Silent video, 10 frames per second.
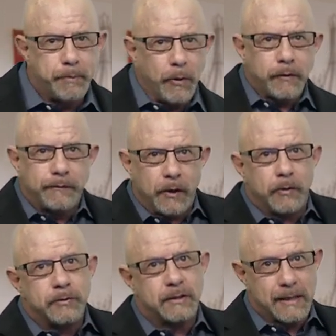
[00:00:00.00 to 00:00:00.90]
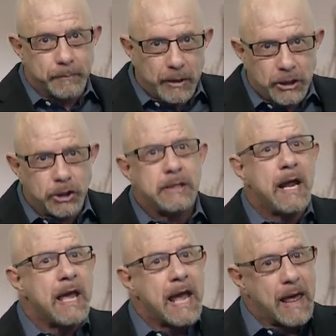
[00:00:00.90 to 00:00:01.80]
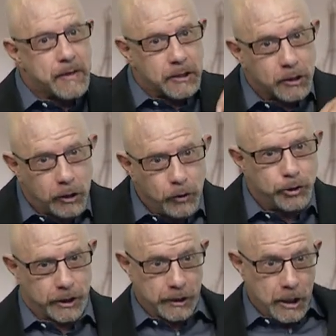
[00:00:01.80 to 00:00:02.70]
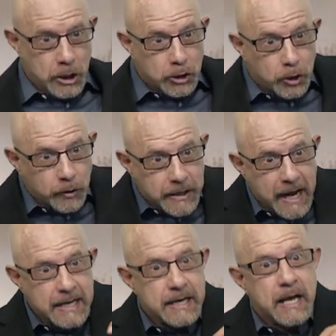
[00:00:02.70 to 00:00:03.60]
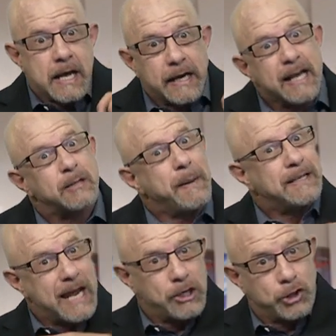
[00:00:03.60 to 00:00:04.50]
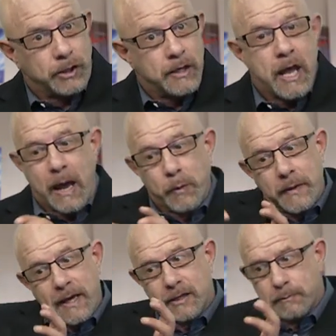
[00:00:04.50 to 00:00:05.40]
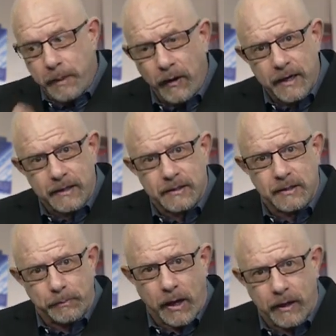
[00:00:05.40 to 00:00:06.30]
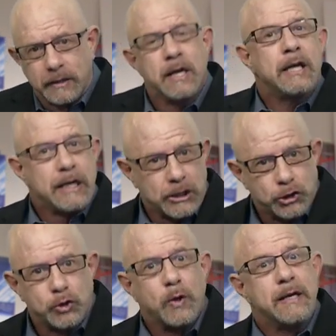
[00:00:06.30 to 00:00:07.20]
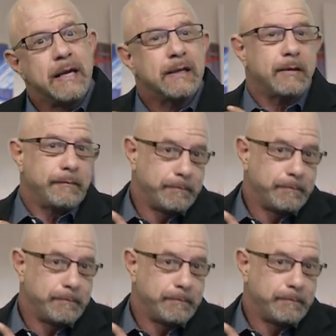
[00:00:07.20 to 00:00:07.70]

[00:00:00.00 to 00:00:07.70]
Both of those, the impression and the conclusion, create an expectation. And when they experience the product, it should,